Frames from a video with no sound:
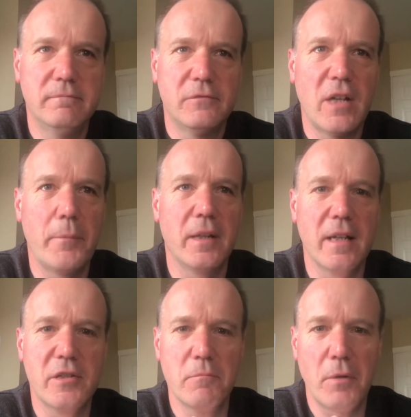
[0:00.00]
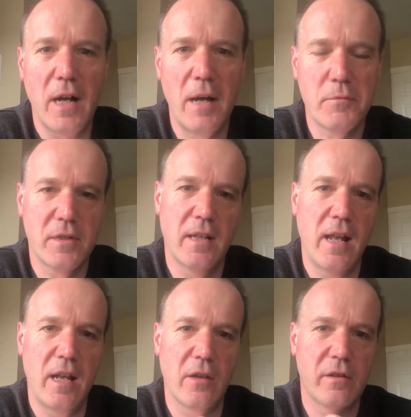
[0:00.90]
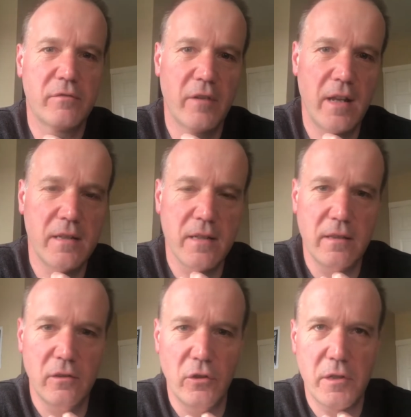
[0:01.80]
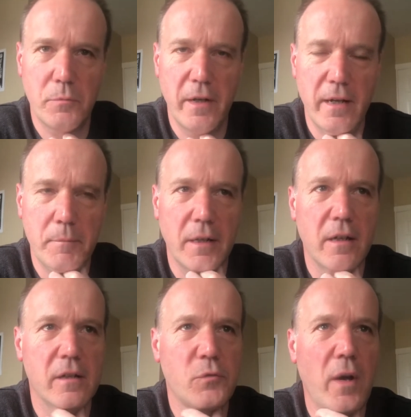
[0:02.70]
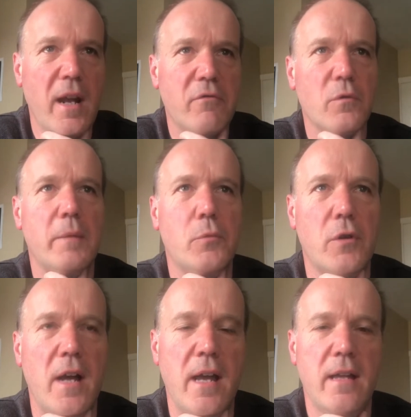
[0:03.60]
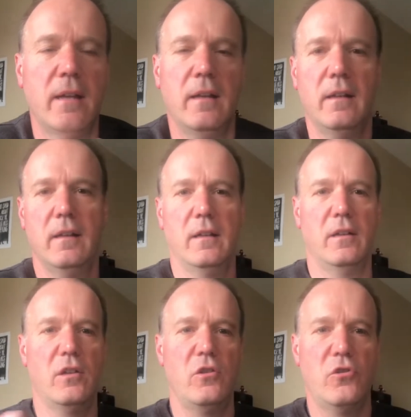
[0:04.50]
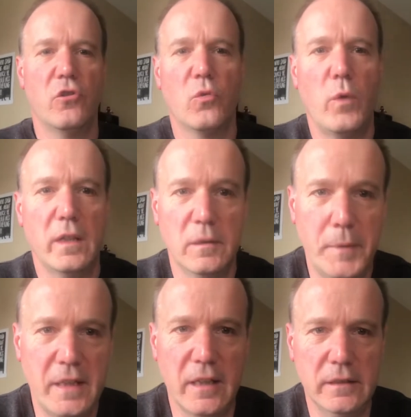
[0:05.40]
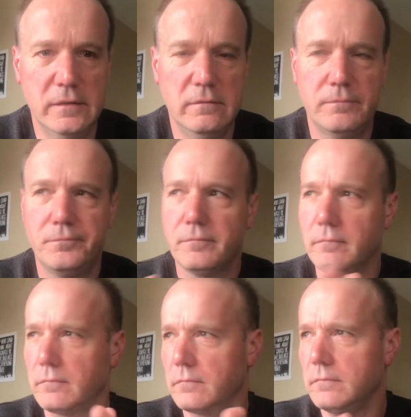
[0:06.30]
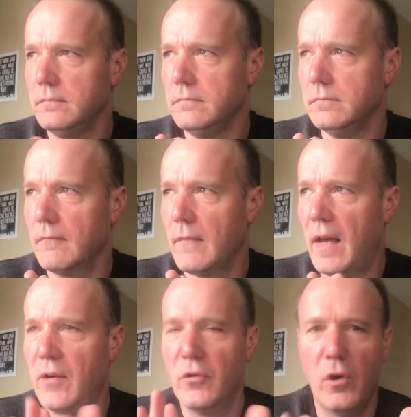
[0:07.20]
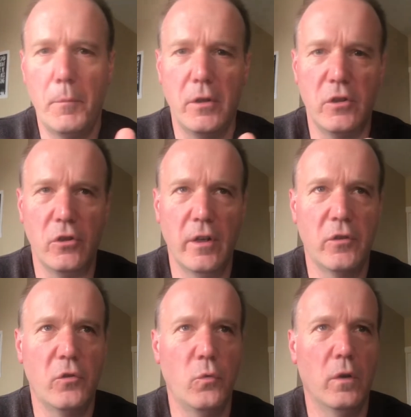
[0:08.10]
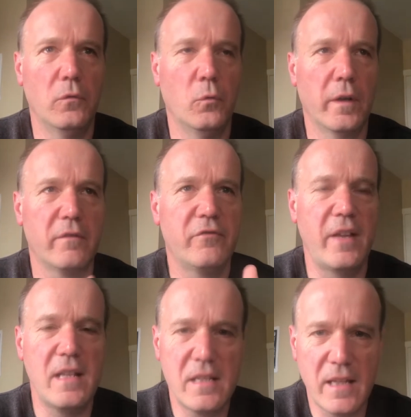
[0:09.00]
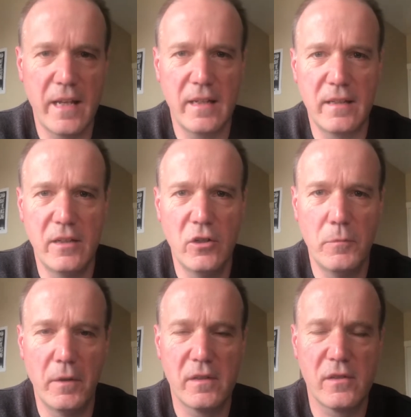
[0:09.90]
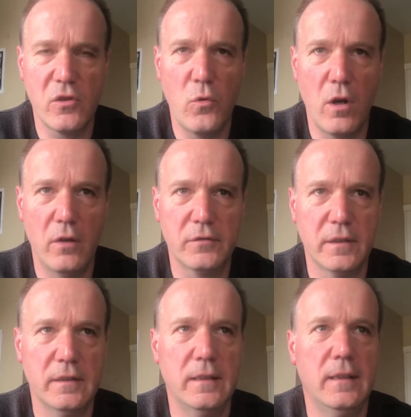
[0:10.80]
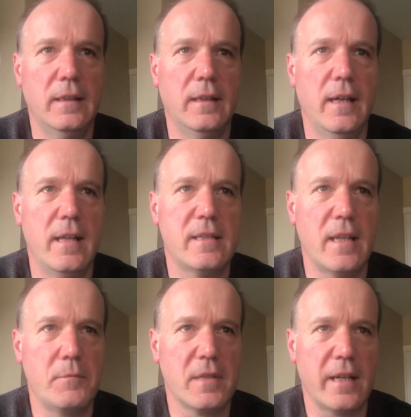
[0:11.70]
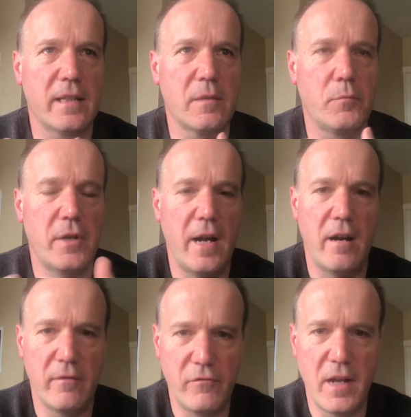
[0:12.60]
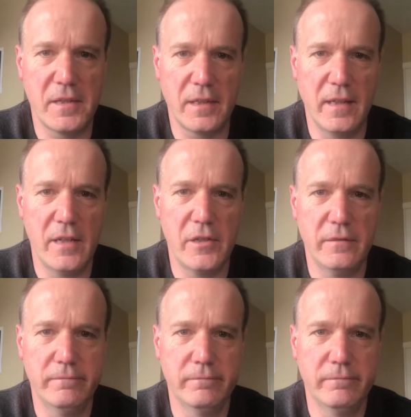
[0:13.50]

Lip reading: trepidation perhaps than any other phrase in the Lord's Prayer, because whenever we pray, your will be done, I don't know about you, I don't know what it feels like to you, but so often it seems like it's a prayer of resignation.